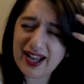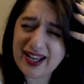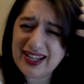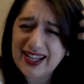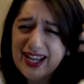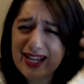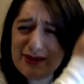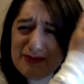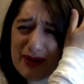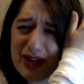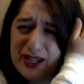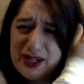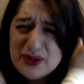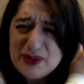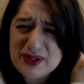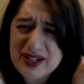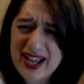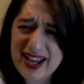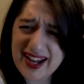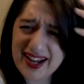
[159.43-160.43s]
ate my
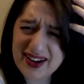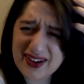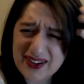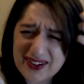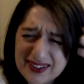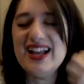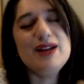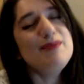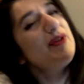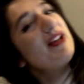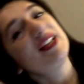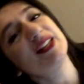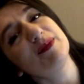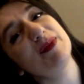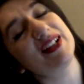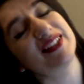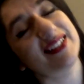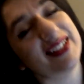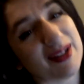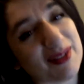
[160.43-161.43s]
own hair, and make it the
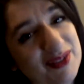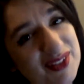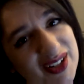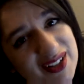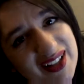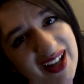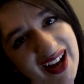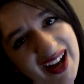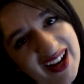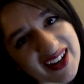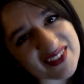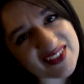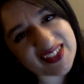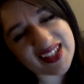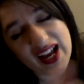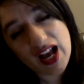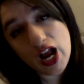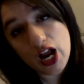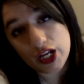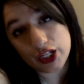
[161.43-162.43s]
best time of our
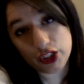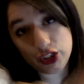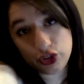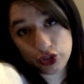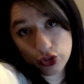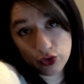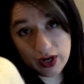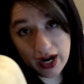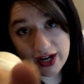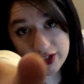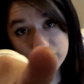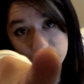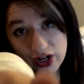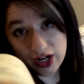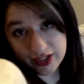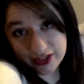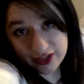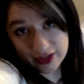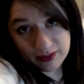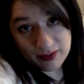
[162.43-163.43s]
lives. You guys are
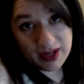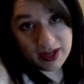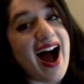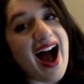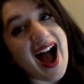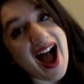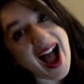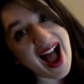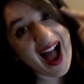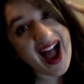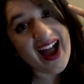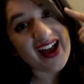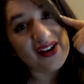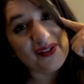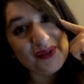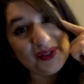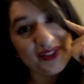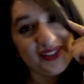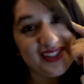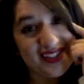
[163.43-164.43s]
awesome. I
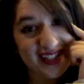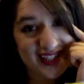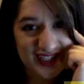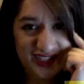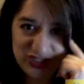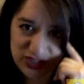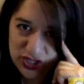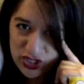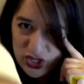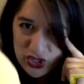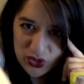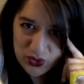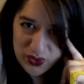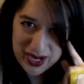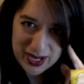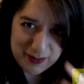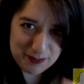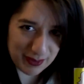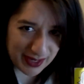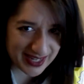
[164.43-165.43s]
will see you
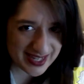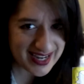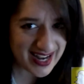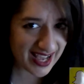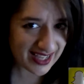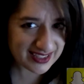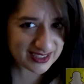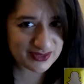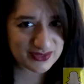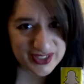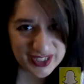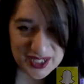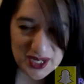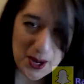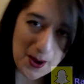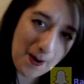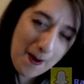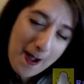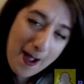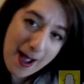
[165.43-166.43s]
in my next
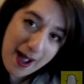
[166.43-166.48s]
video.